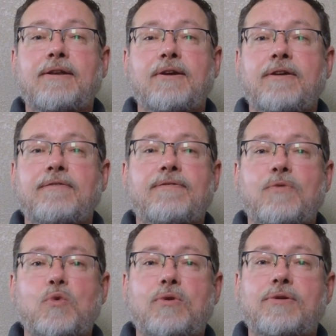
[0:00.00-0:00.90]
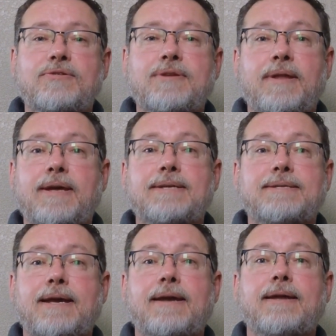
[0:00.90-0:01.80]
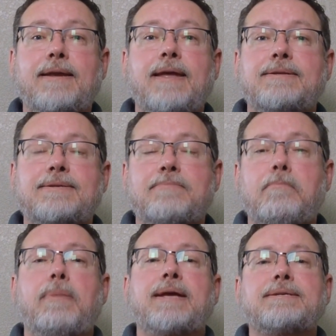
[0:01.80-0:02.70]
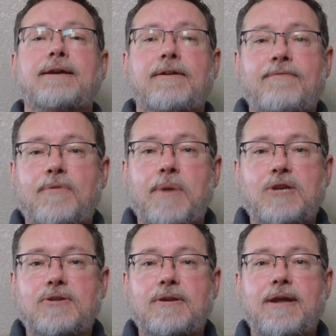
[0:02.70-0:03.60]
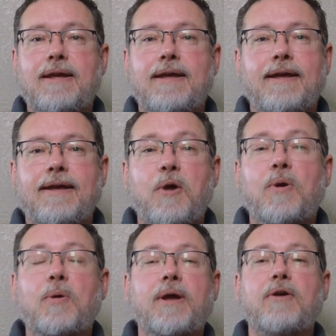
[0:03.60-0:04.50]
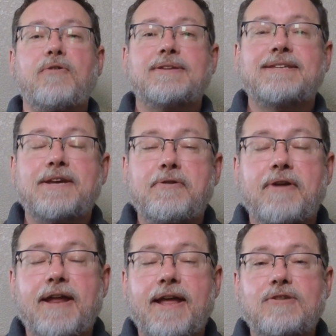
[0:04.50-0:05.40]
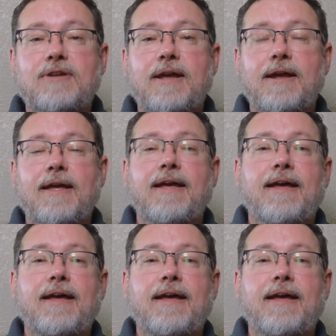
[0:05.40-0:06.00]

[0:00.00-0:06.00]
looking for someplace I could get some basic information. Where do I go for the secret handshake?